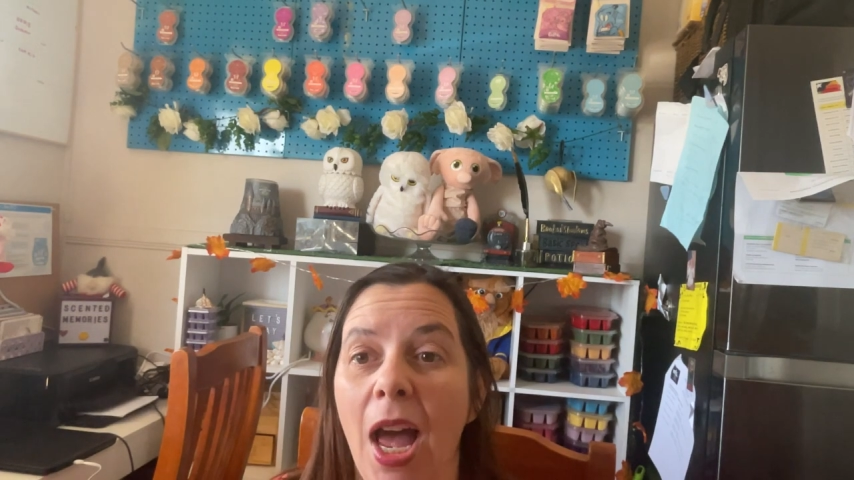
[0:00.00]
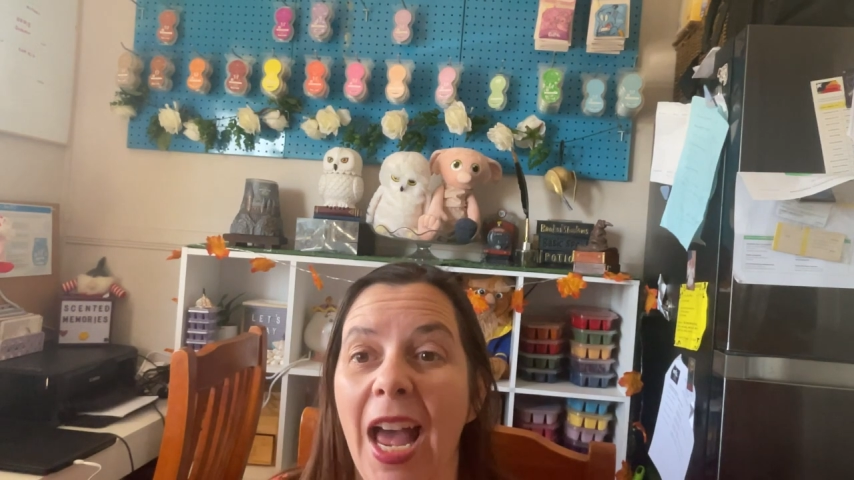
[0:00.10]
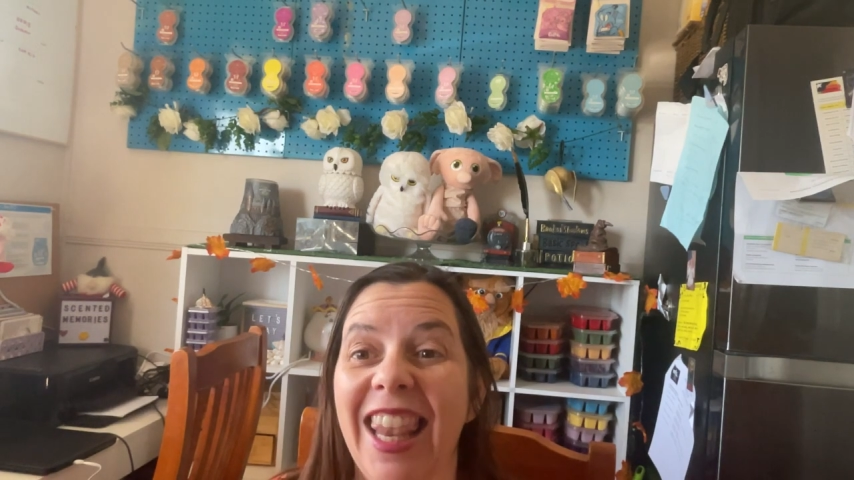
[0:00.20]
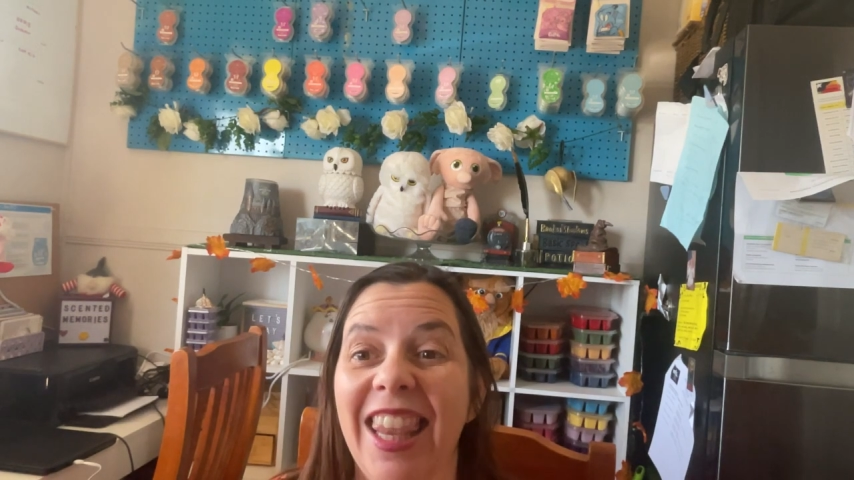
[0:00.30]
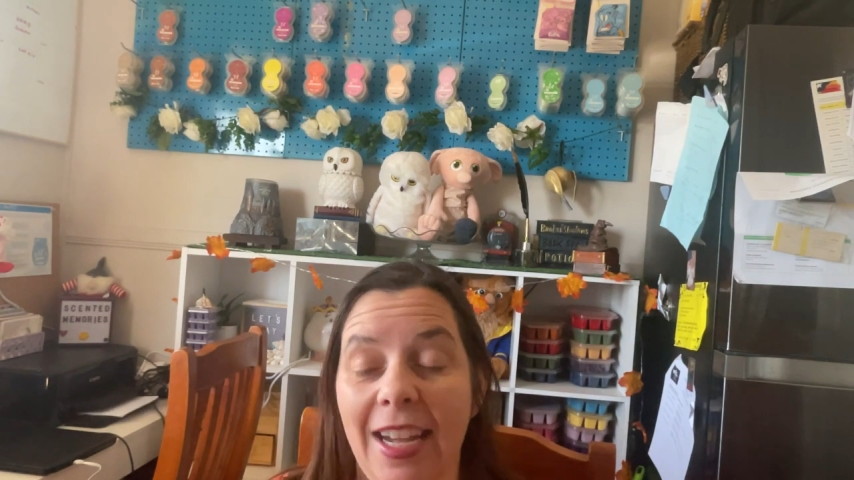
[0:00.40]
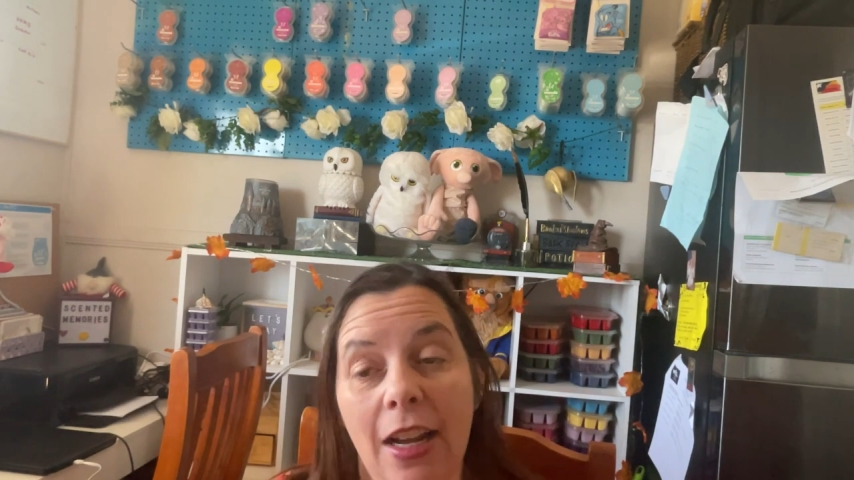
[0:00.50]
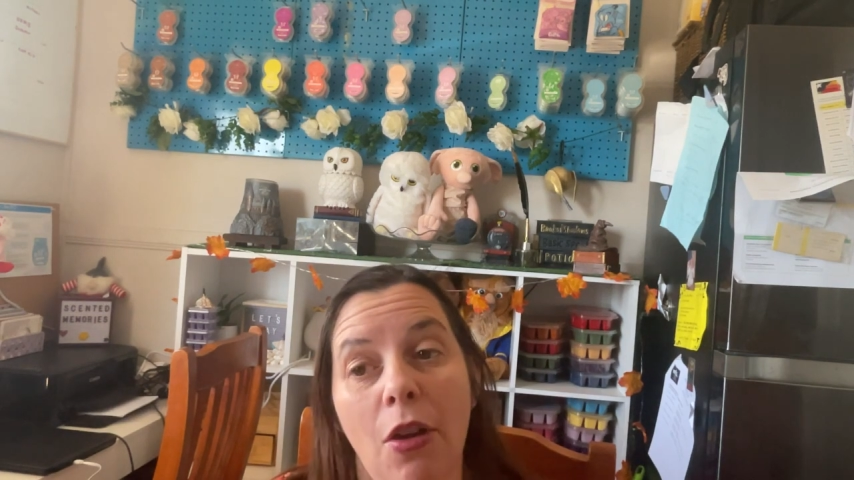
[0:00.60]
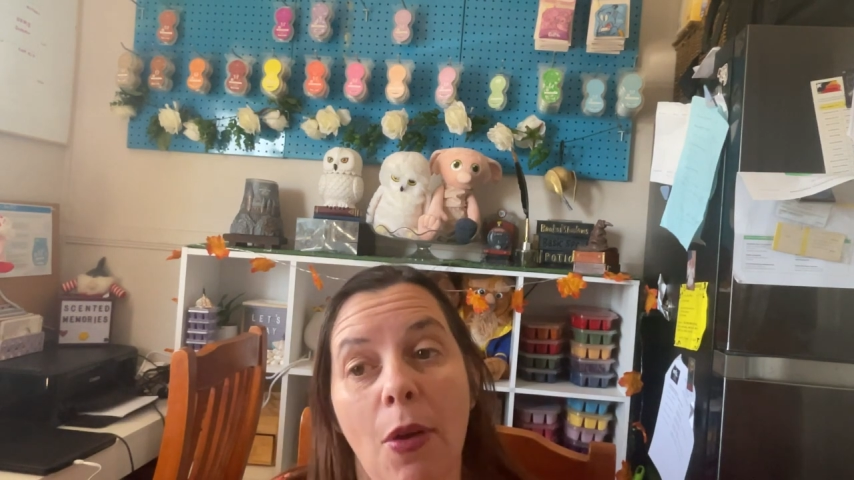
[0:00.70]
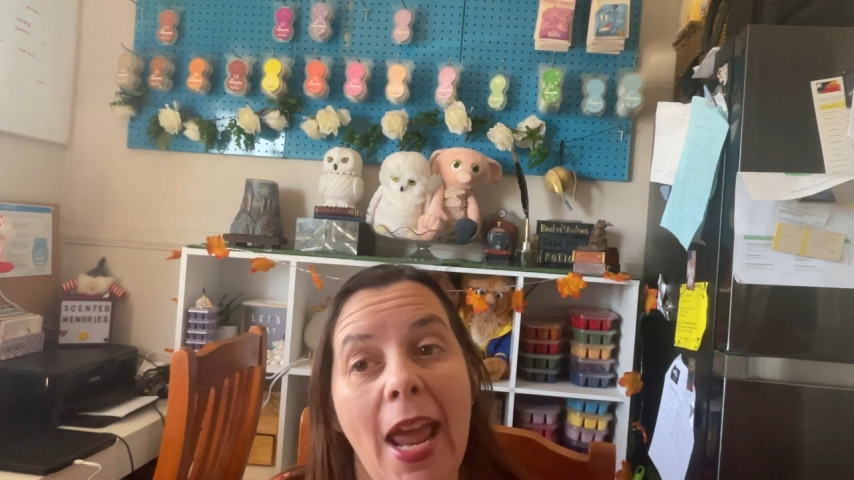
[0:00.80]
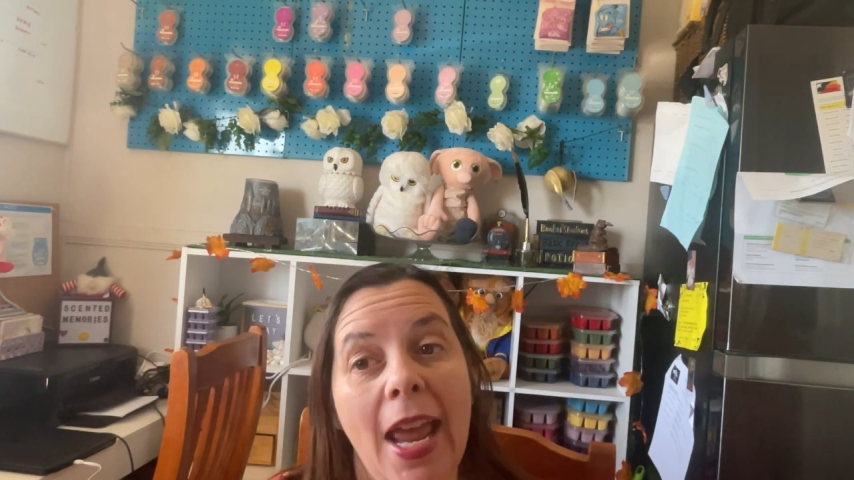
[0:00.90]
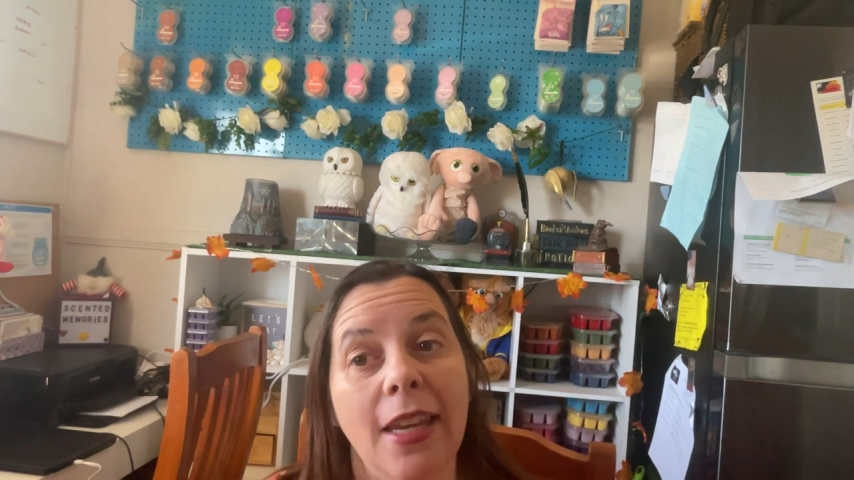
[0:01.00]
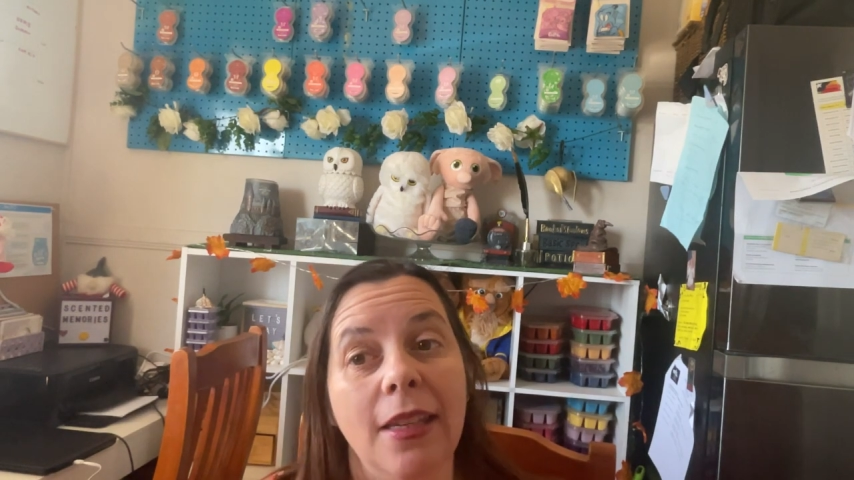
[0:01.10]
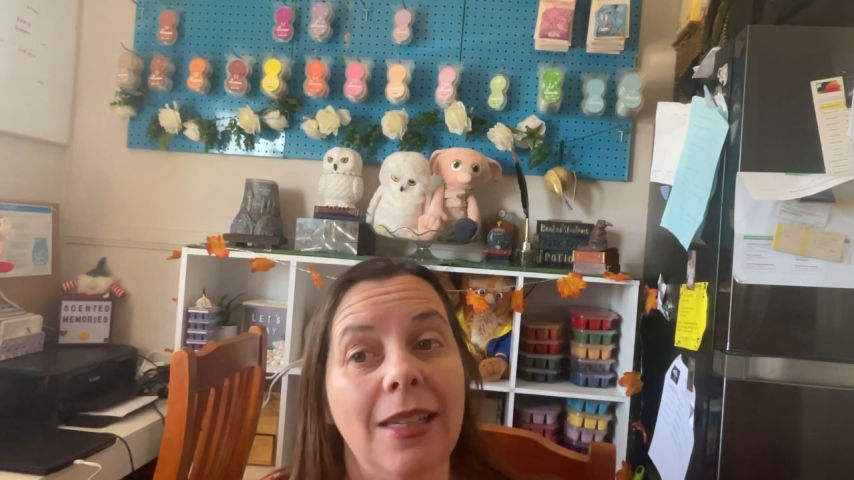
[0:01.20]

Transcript: Lilo and